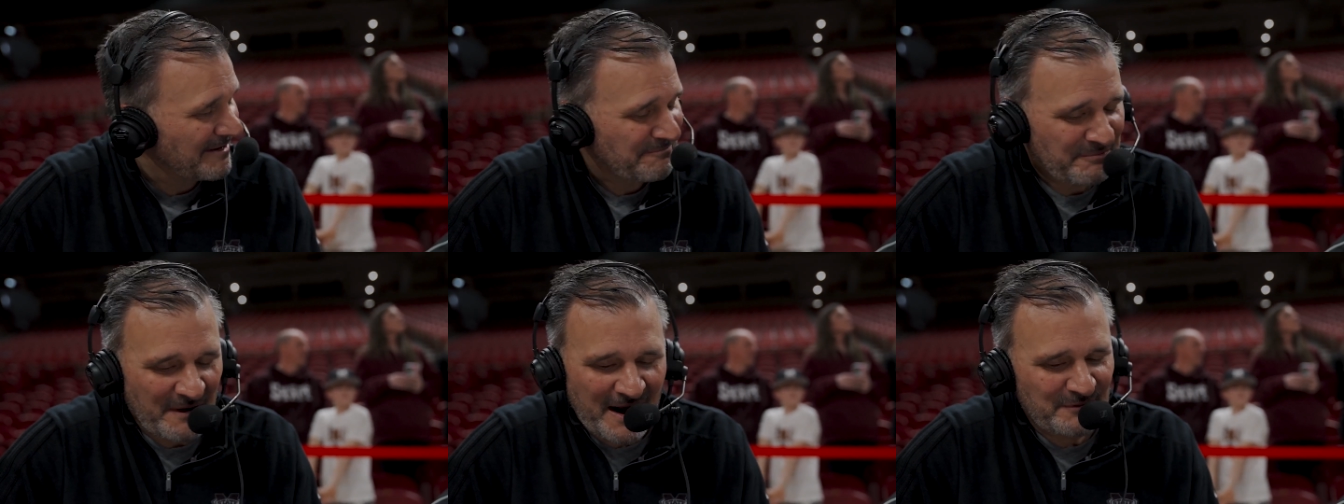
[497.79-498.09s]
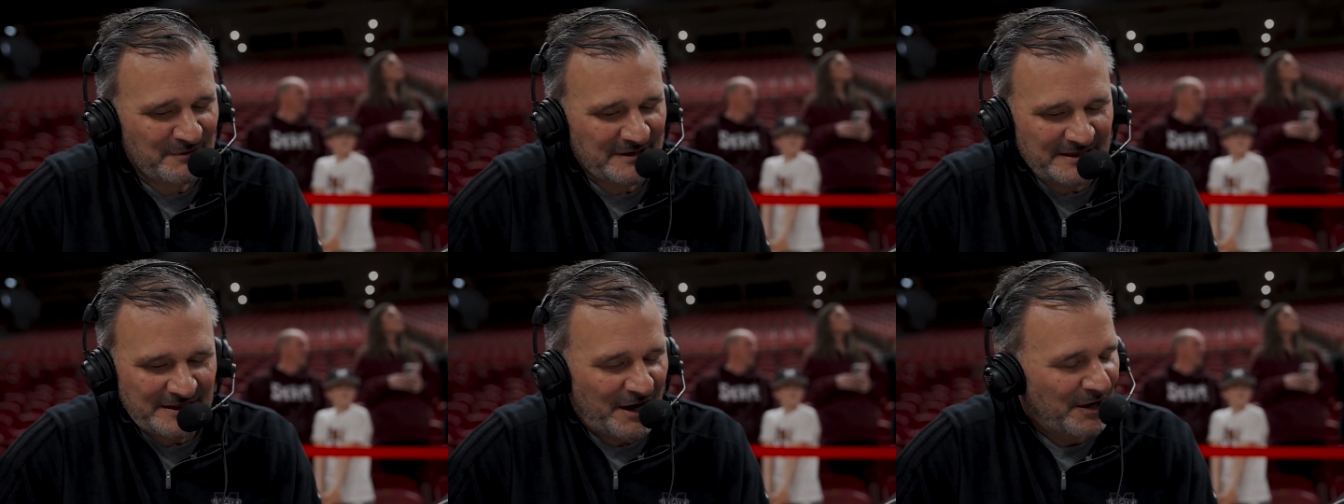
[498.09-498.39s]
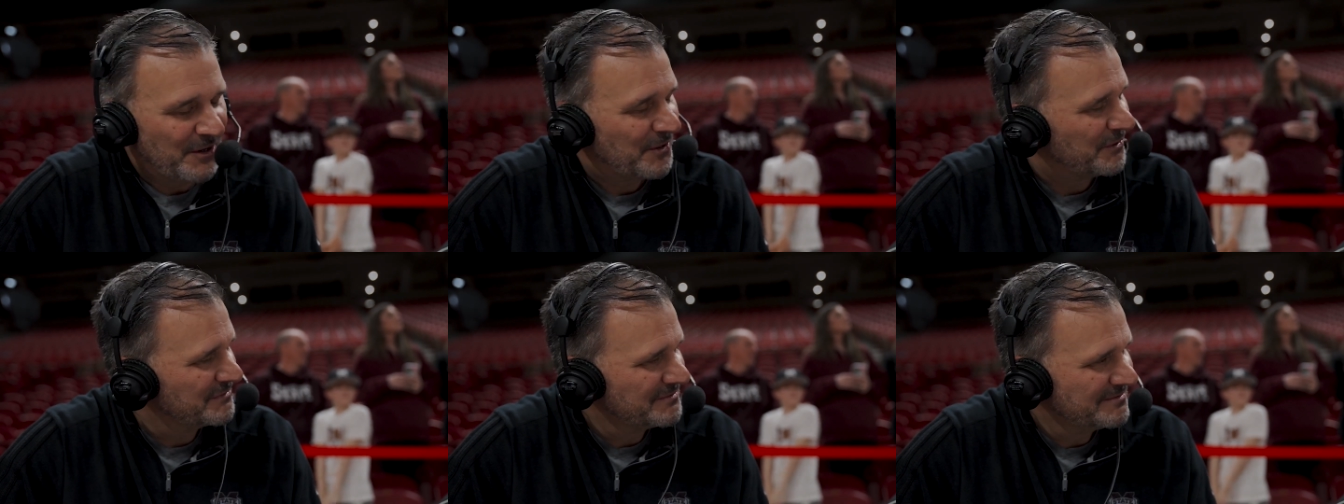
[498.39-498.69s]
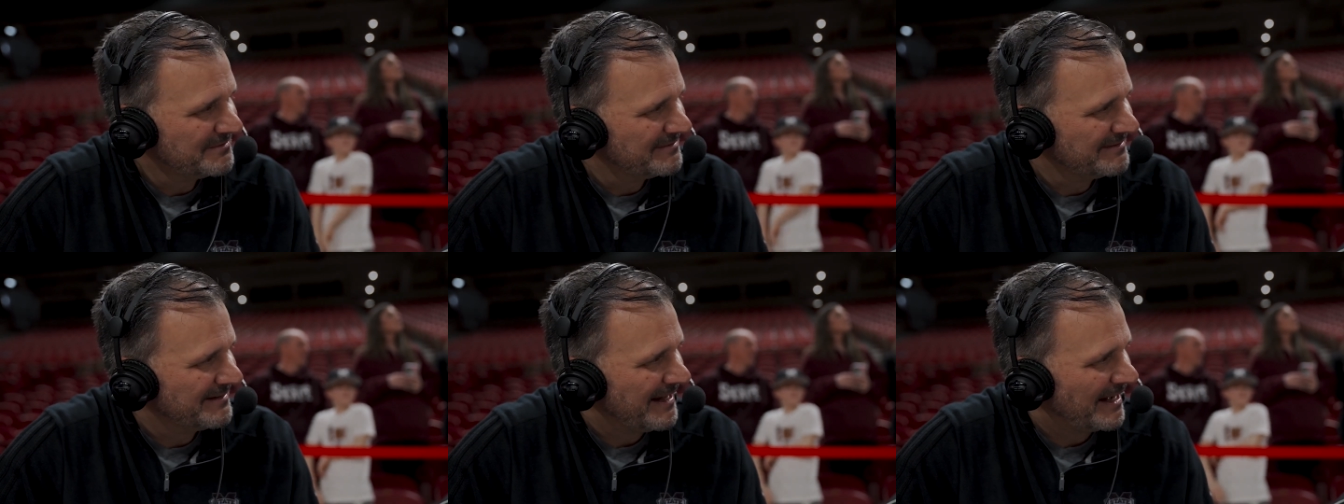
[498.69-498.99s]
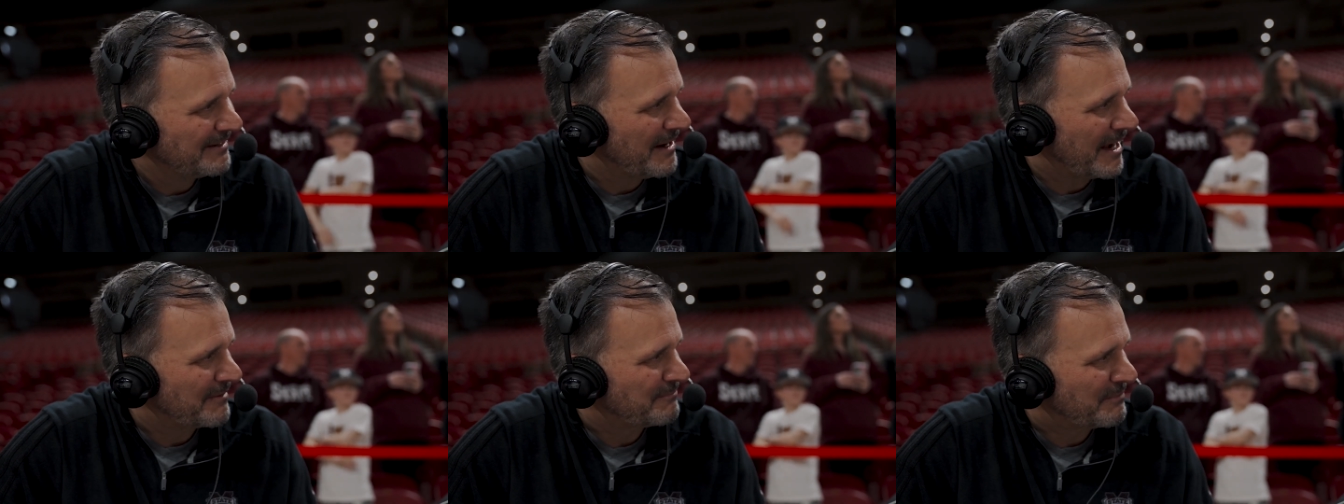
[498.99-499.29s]
I probably don't.
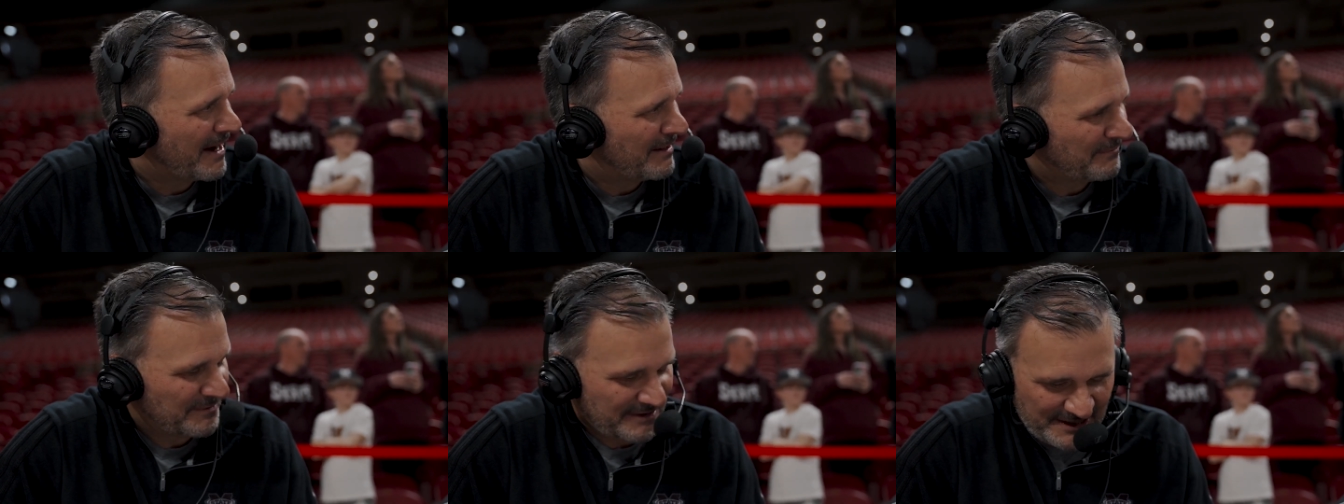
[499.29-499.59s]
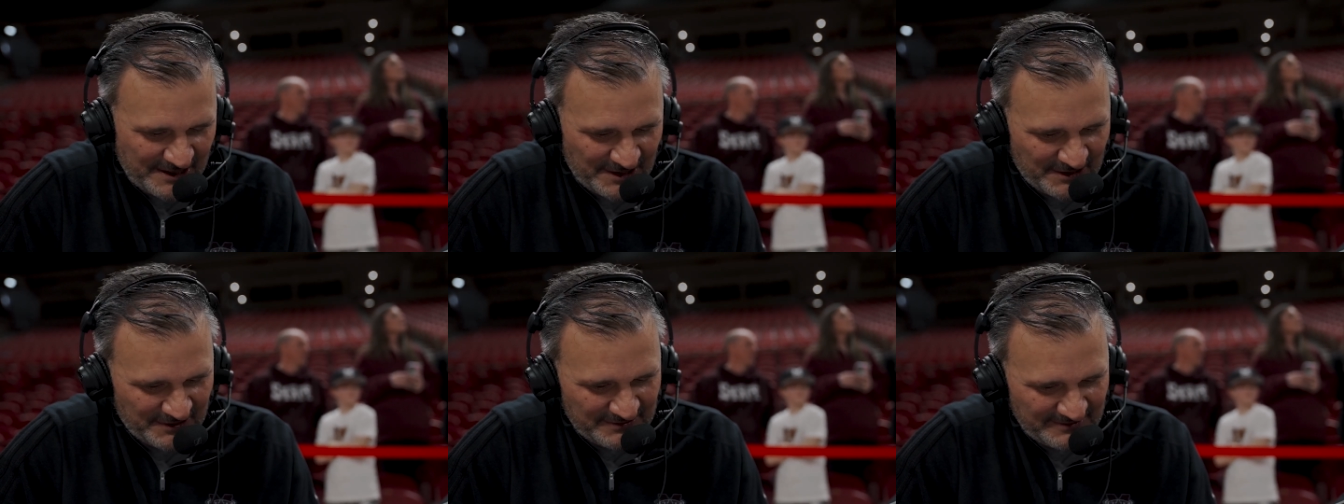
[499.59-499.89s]
I, I time don't.